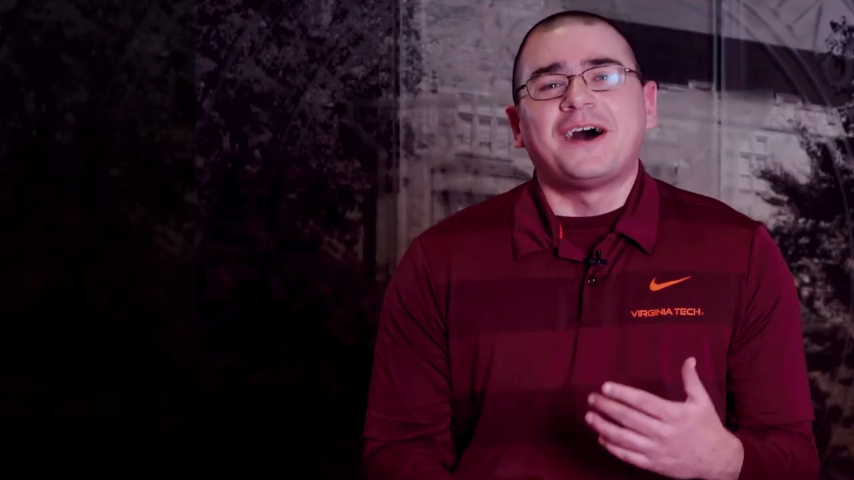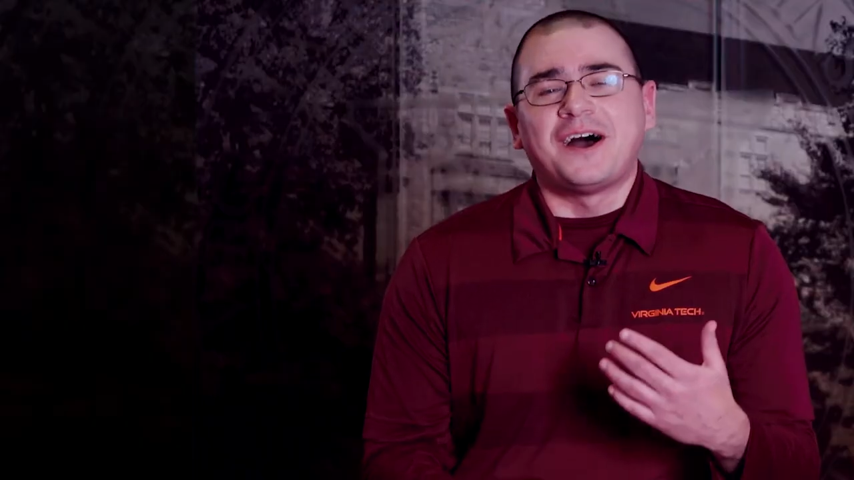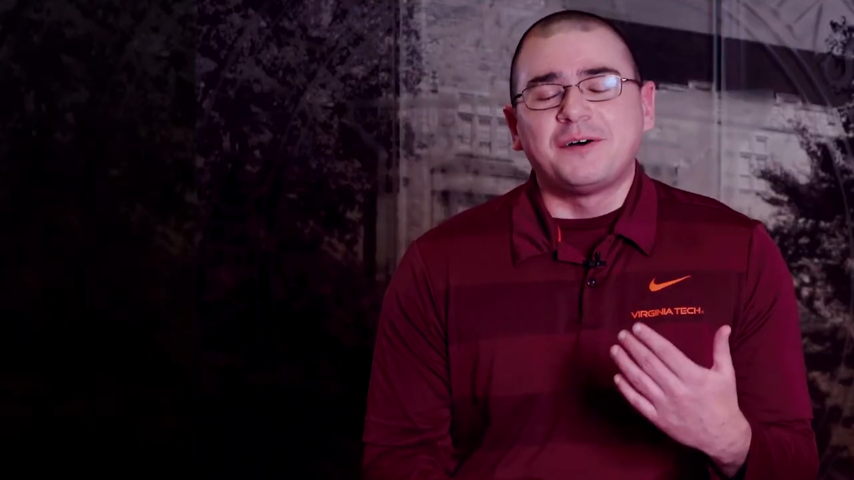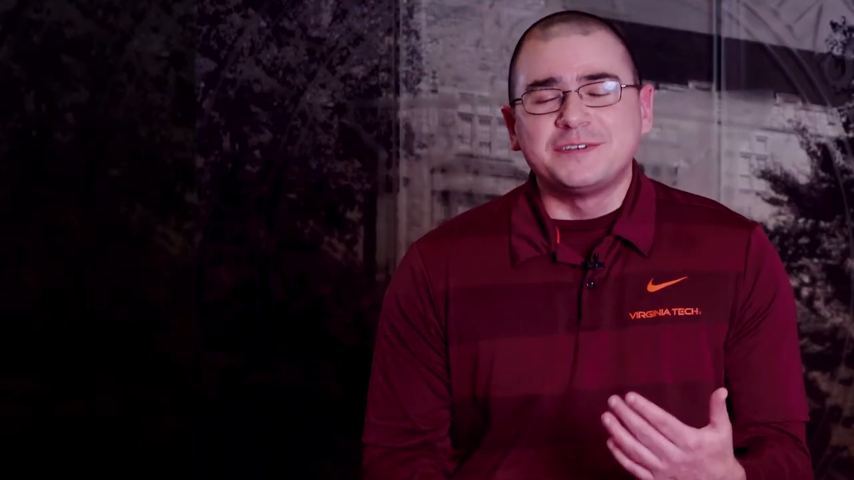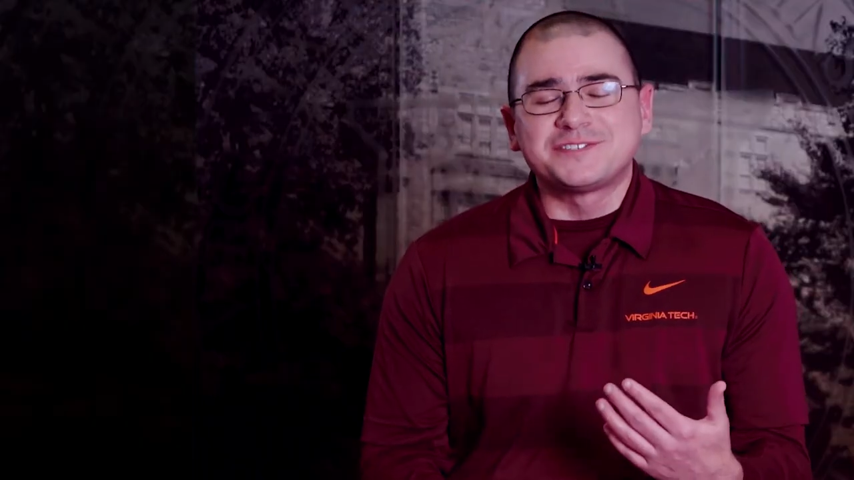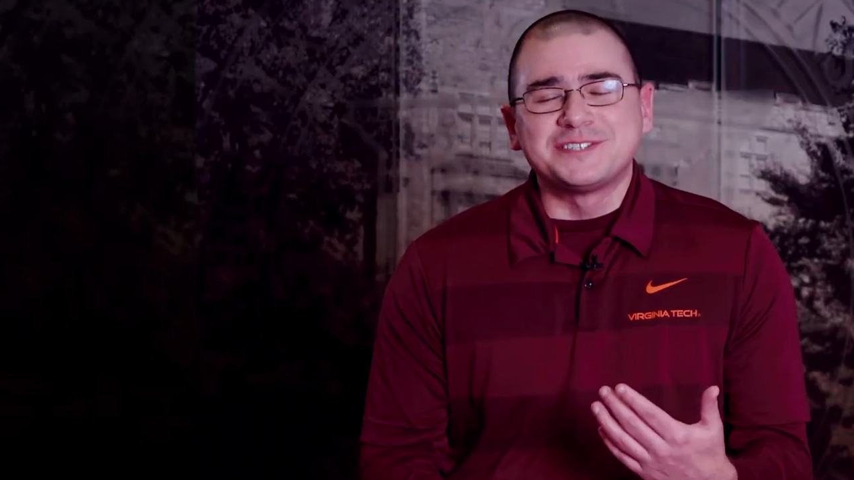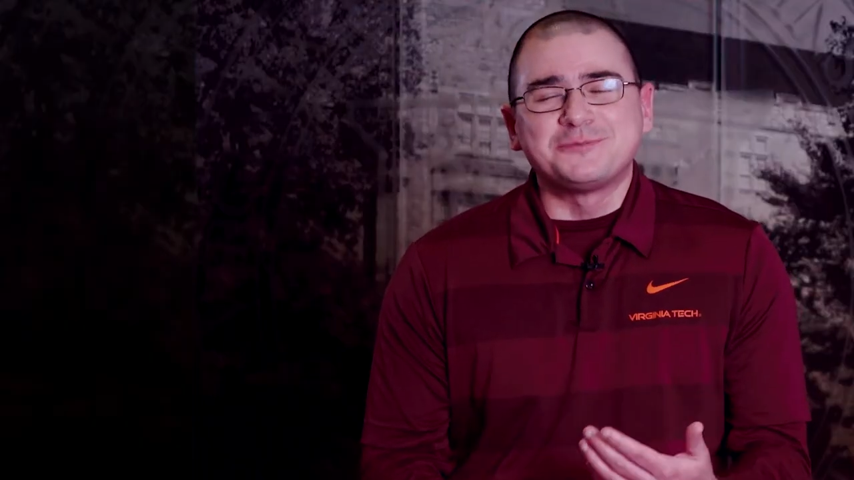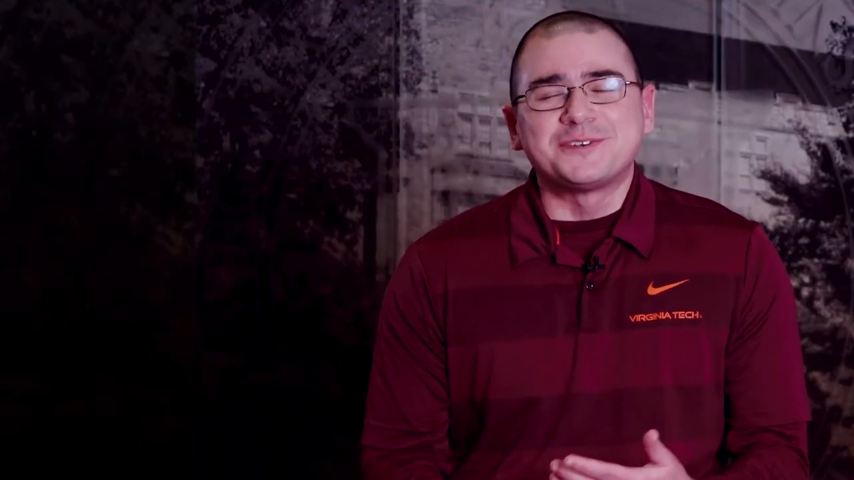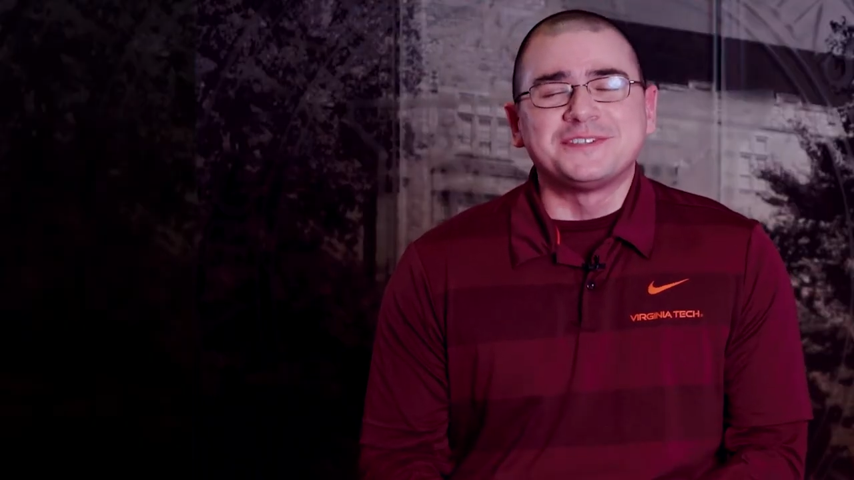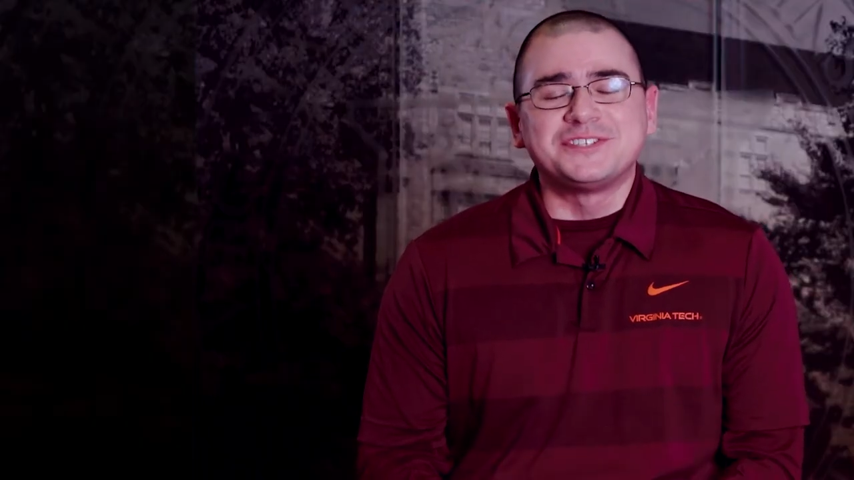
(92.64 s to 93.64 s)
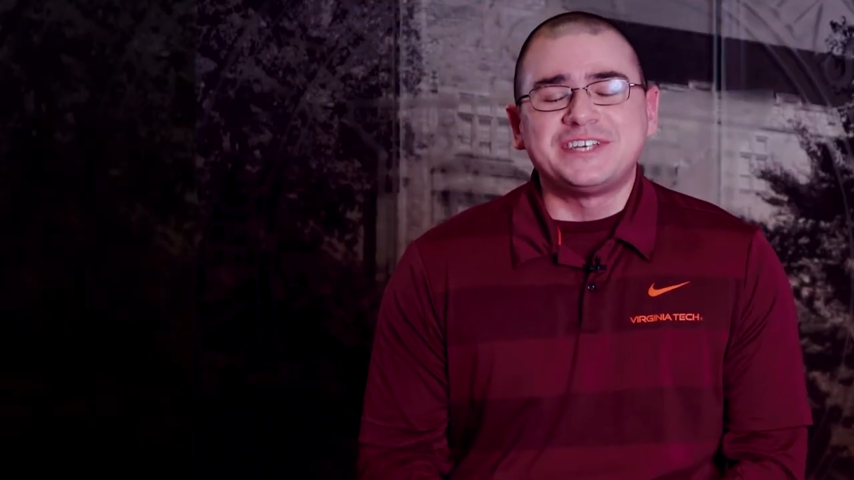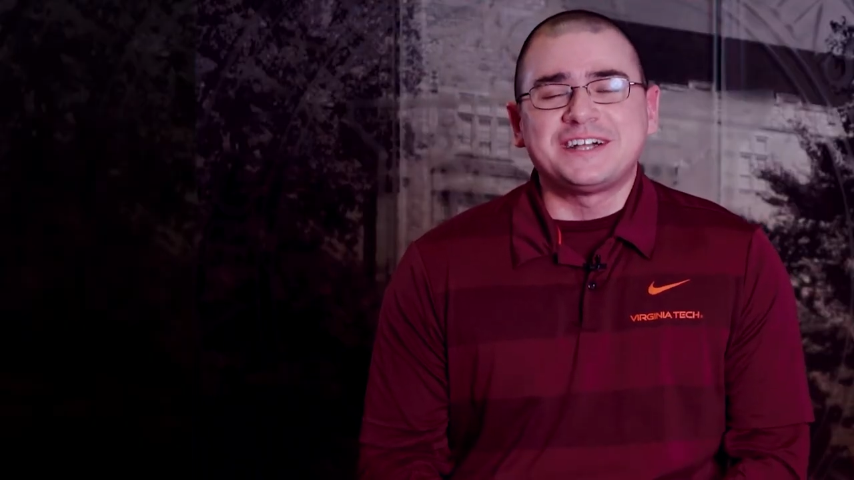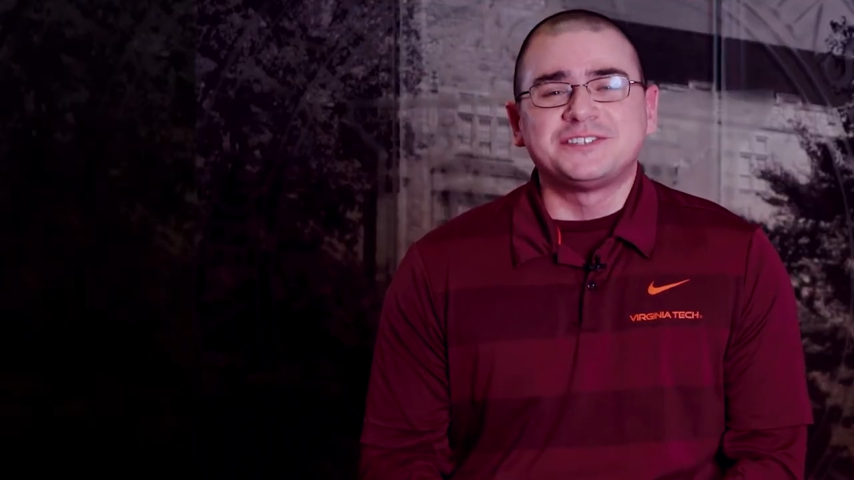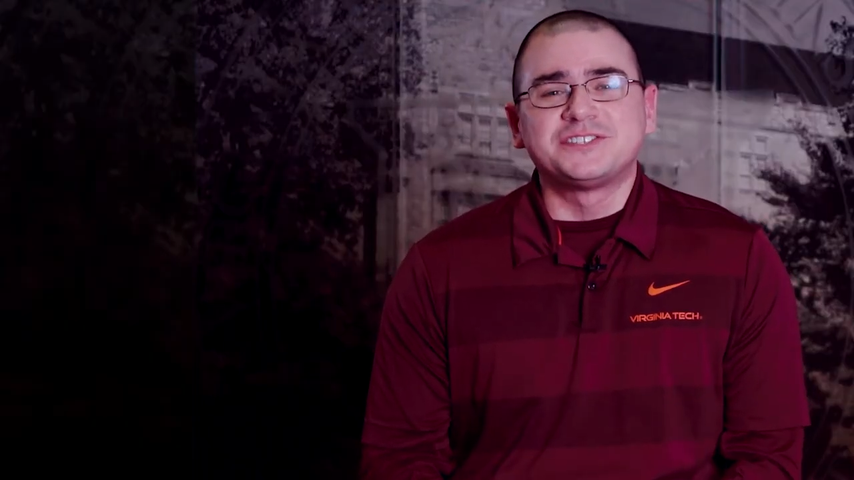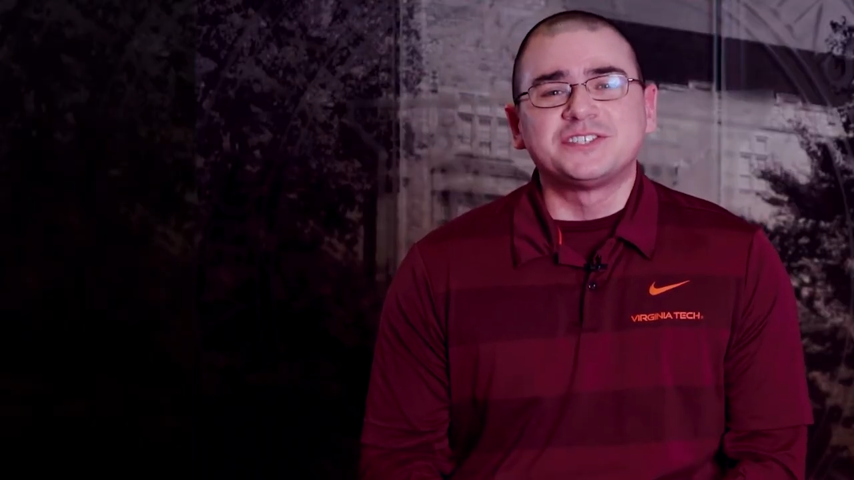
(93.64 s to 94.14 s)
Obviously one of the
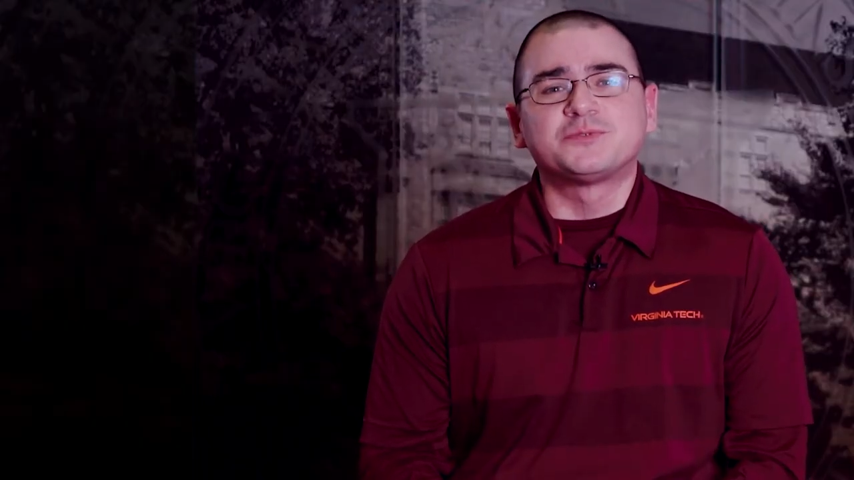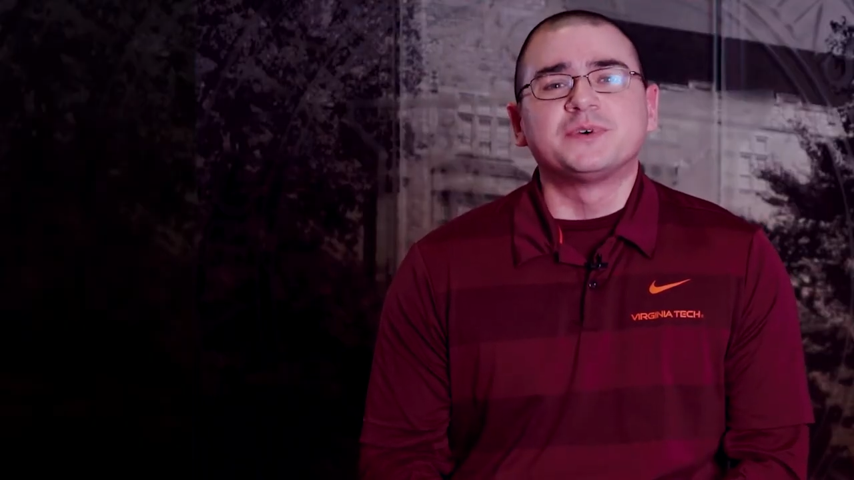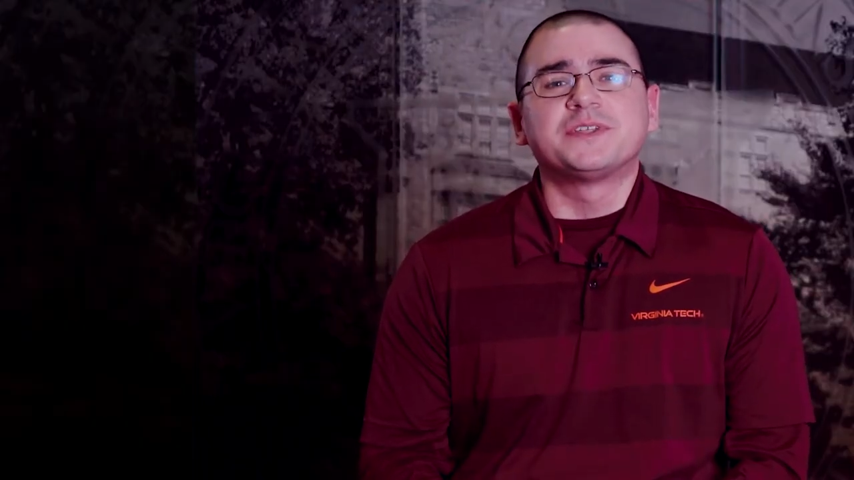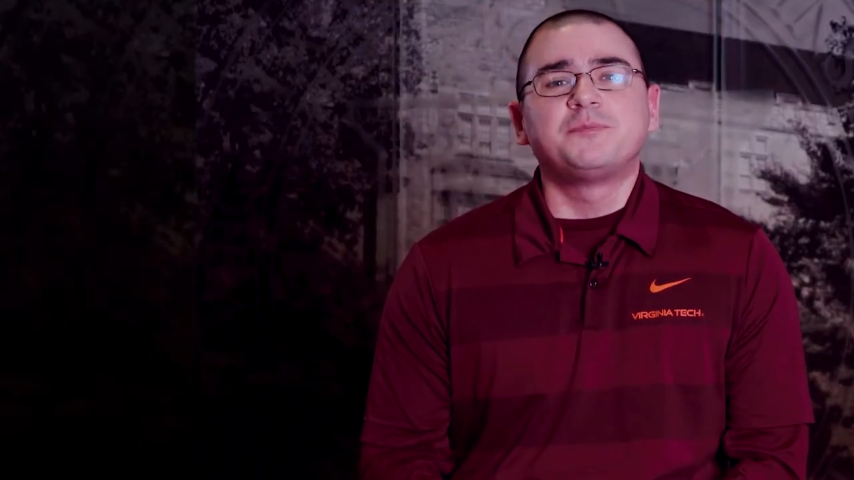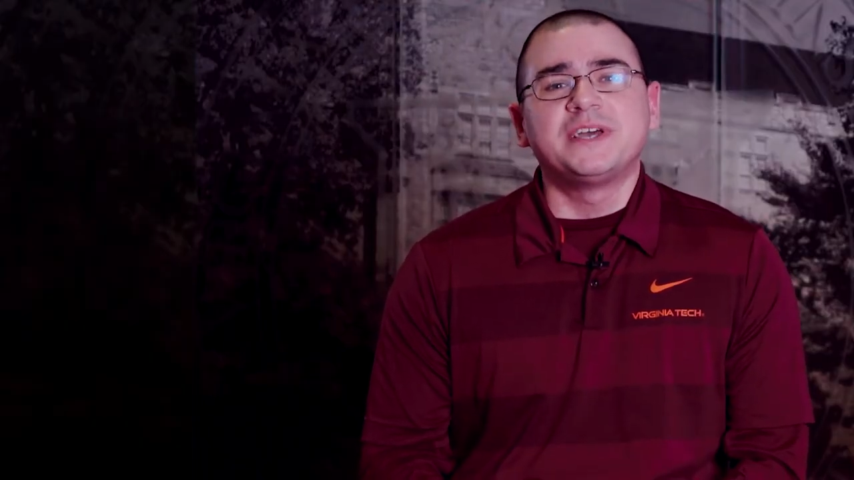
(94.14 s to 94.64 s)
challenges with